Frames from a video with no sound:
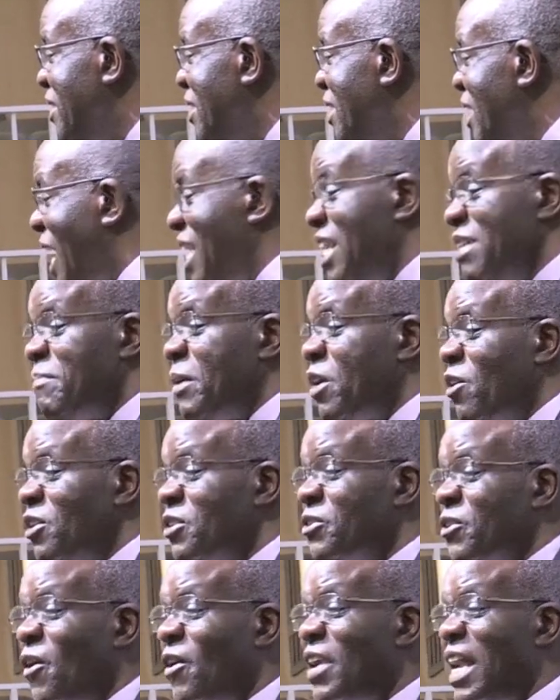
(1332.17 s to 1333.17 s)
And because
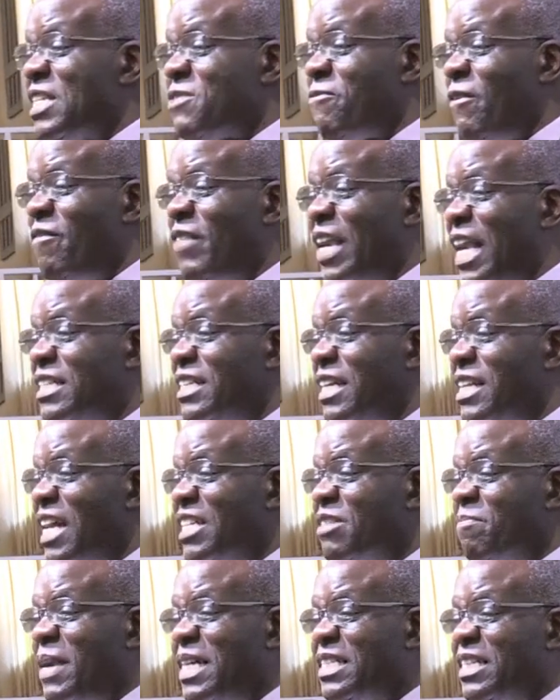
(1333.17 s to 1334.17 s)
God has favored us and He has
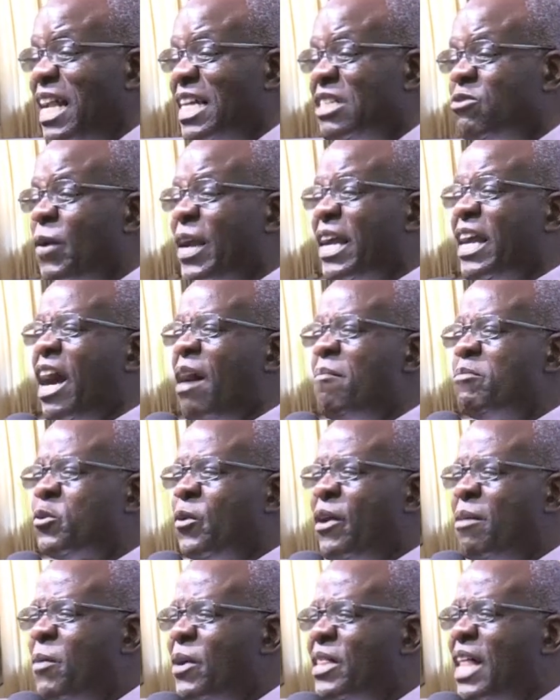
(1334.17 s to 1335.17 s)
blessed us, we come to
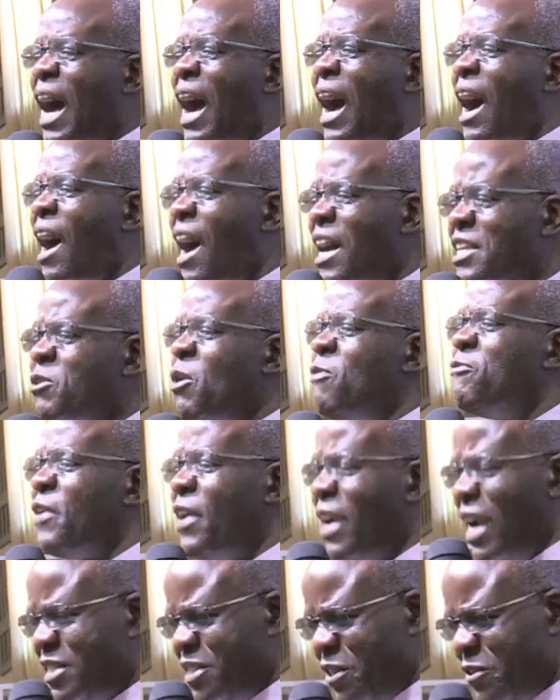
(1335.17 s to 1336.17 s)
Him with a heart of
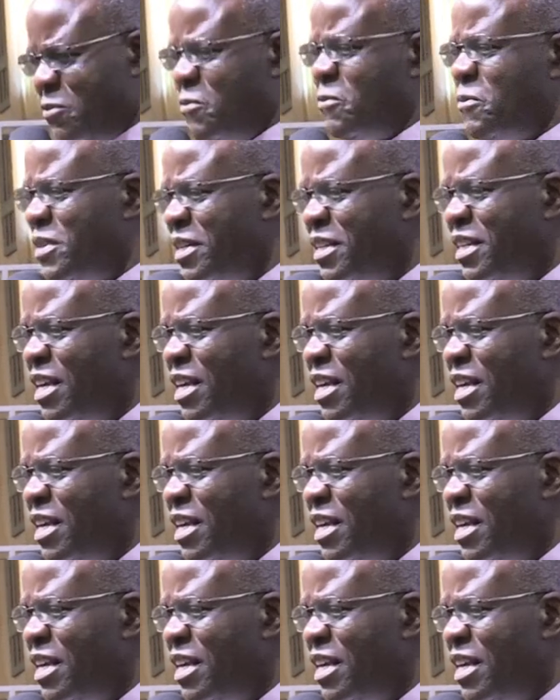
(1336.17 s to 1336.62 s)
gratitude.